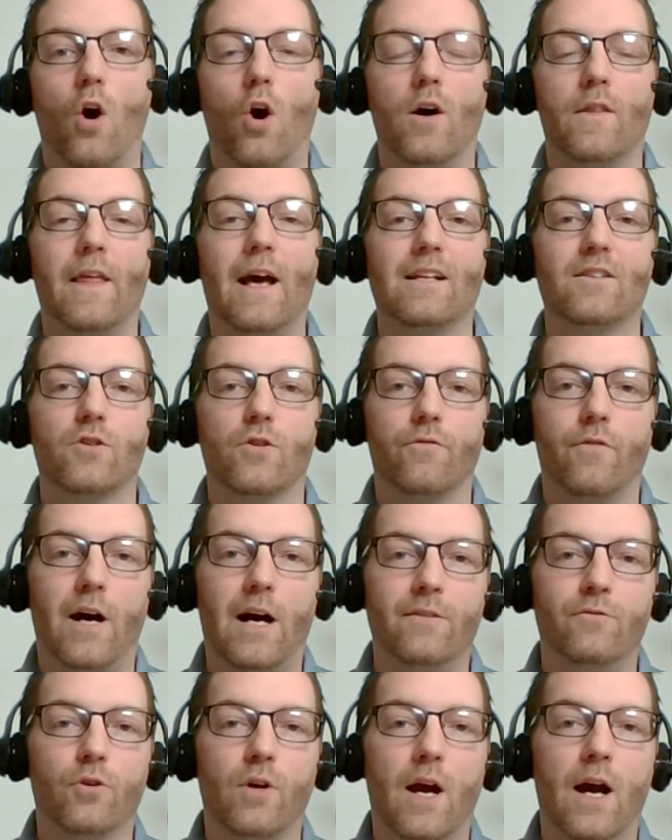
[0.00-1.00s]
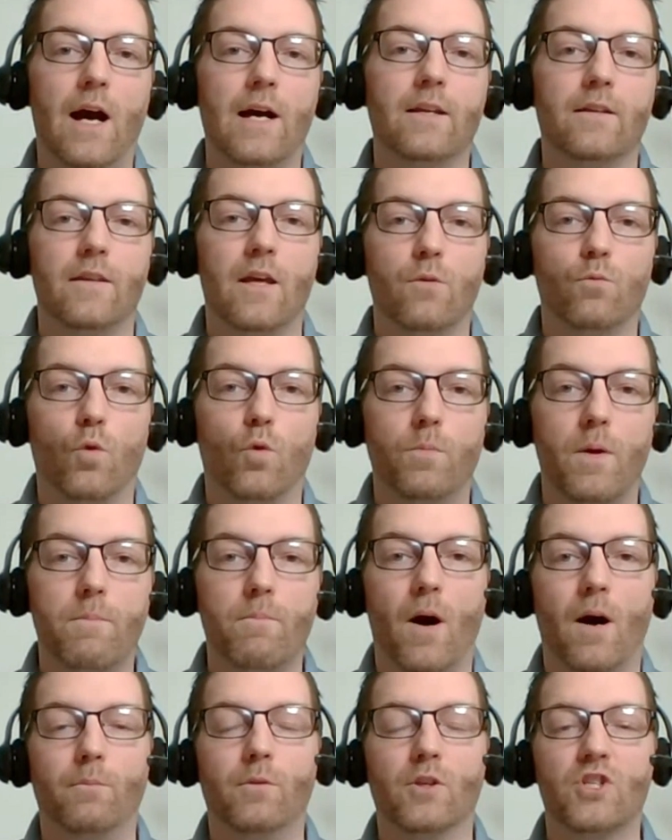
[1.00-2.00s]
on that survival guide, and then we'll be
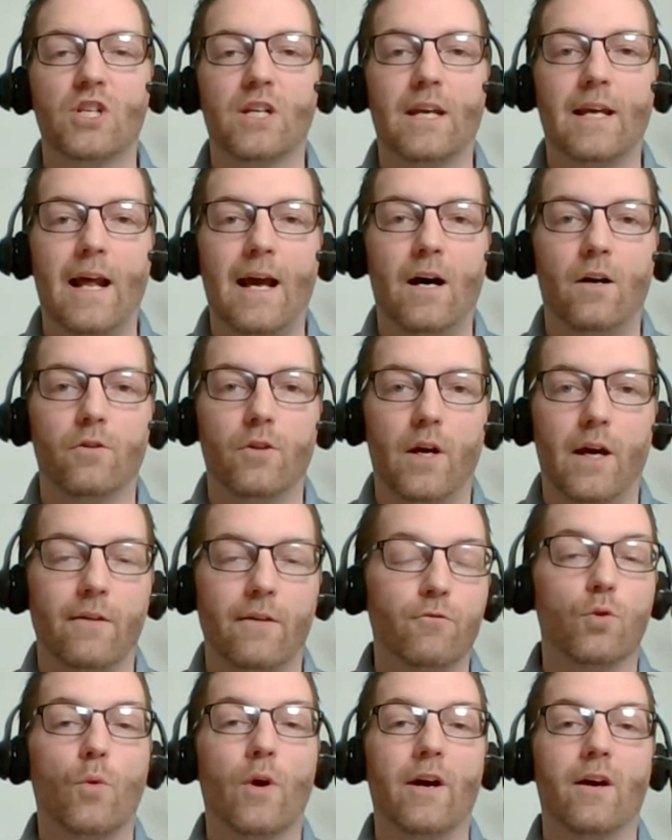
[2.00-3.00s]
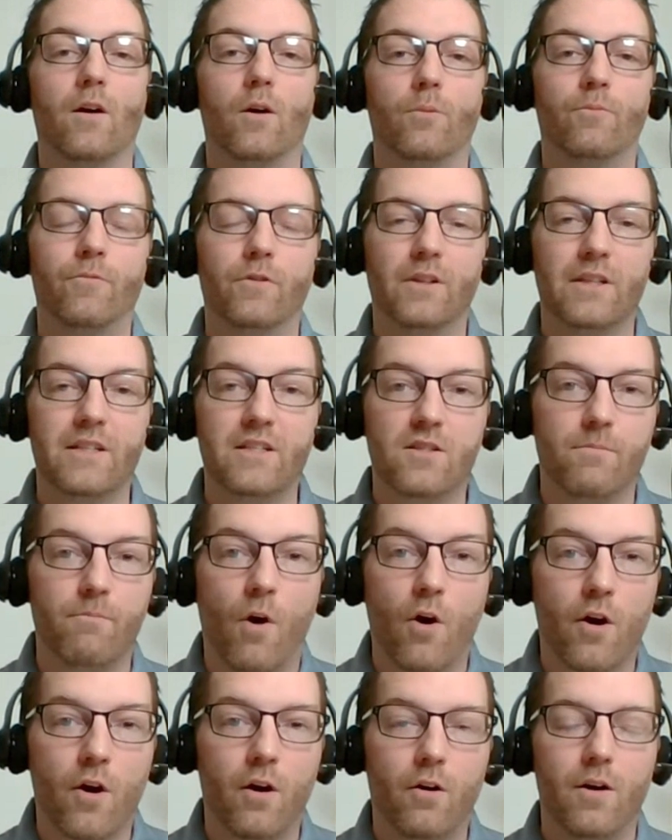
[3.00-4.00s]
publishing it out everywhere. Hopefully
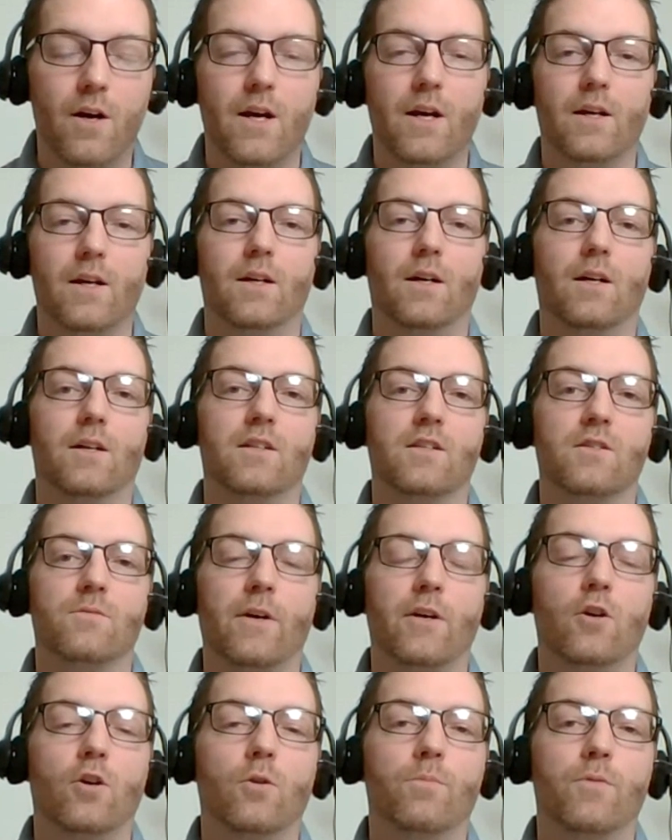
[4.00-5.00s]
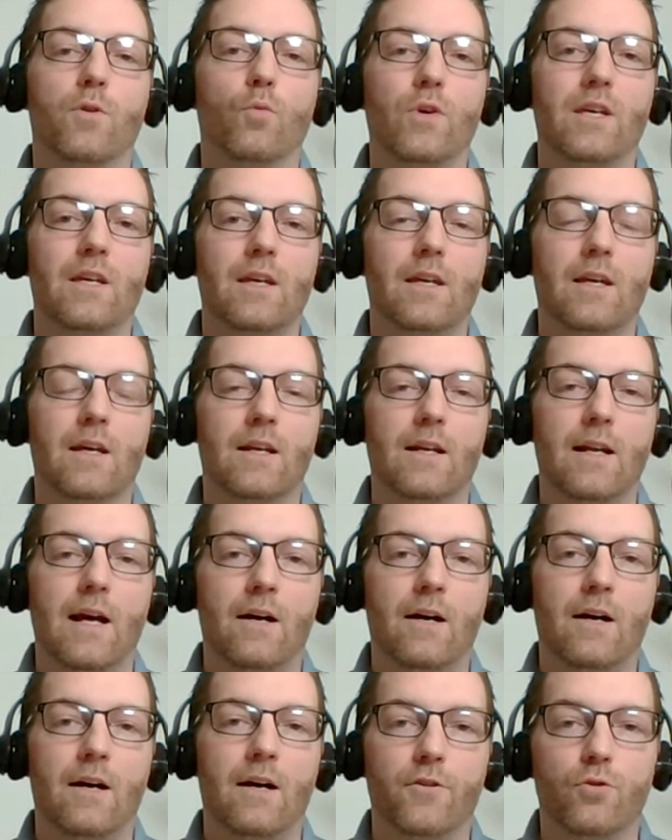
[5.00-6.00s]
tomorrow uh, is my hope that we can get it
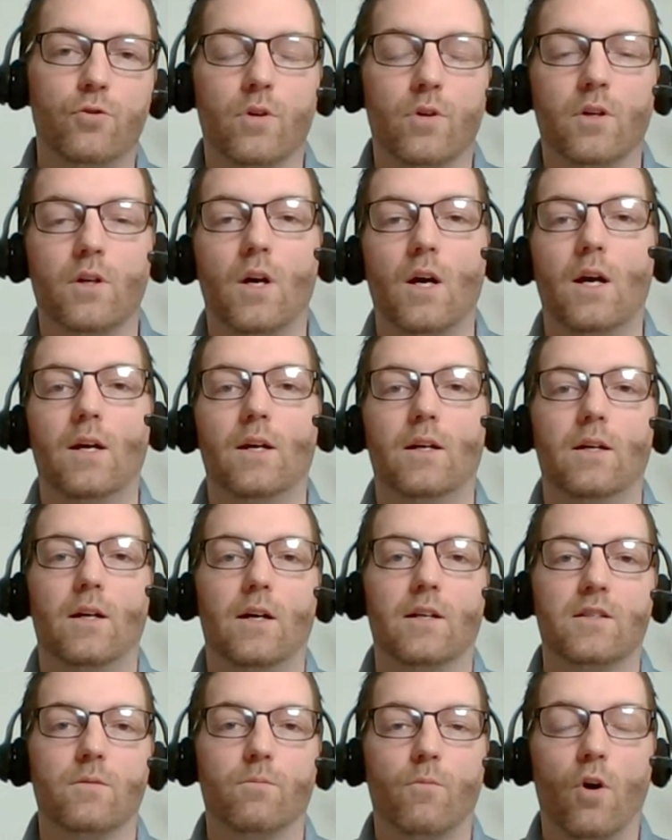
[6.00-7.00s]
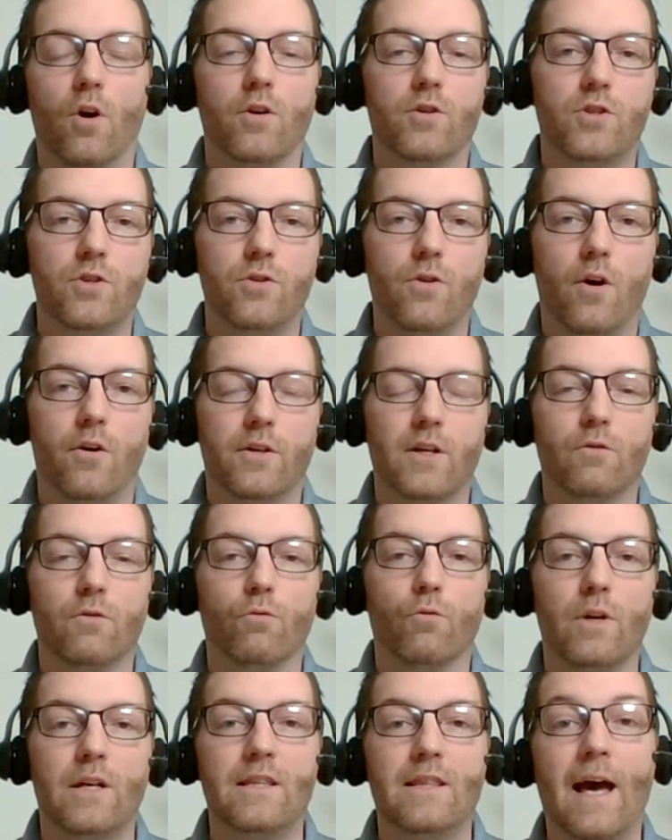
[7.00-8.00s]
out the door uh, tomorrow so you all can
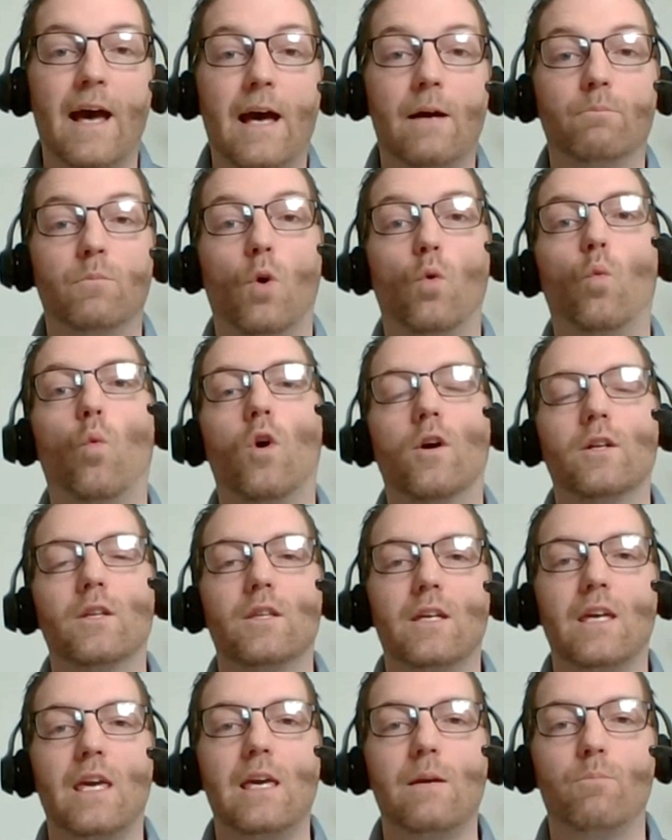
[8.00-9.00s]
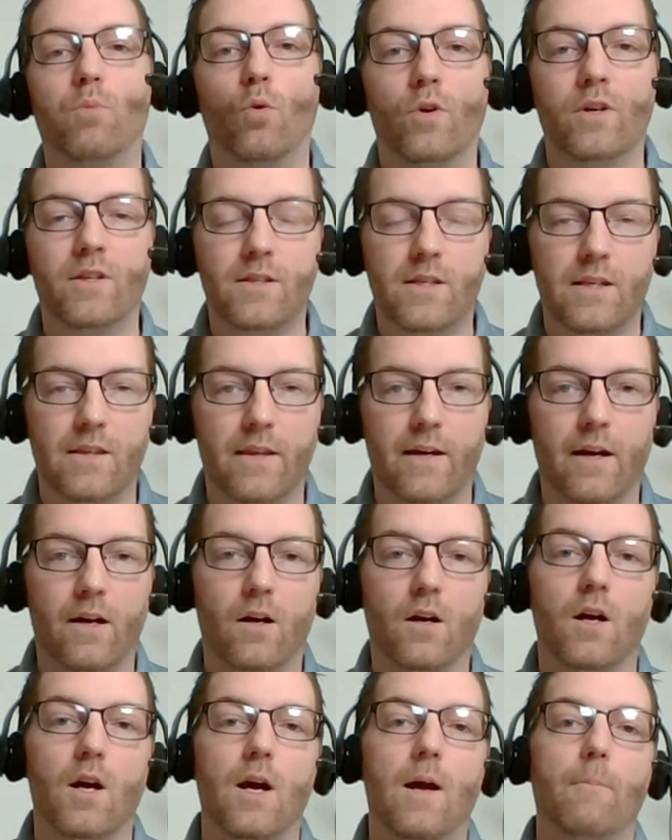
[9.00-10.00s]
read that. But one of the key points in
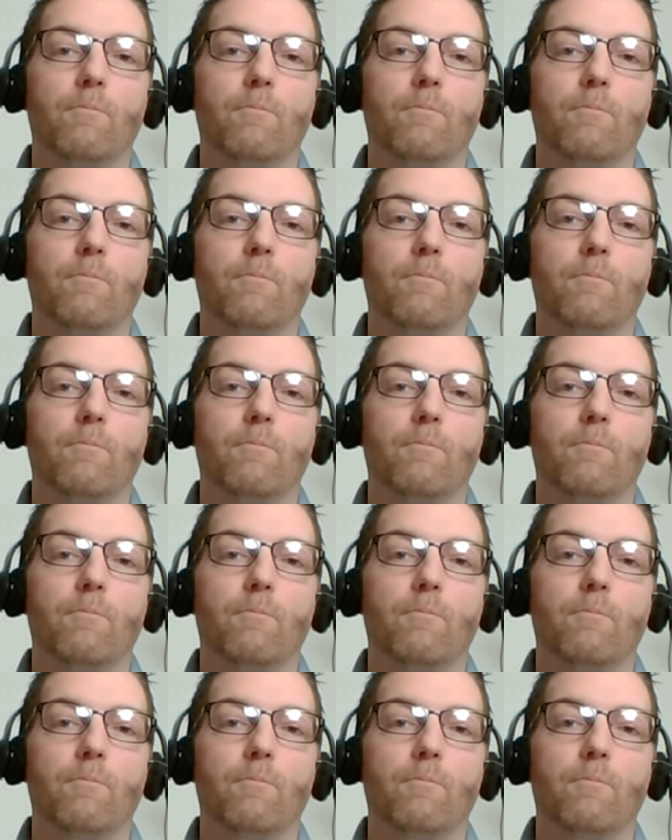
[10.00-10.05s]
there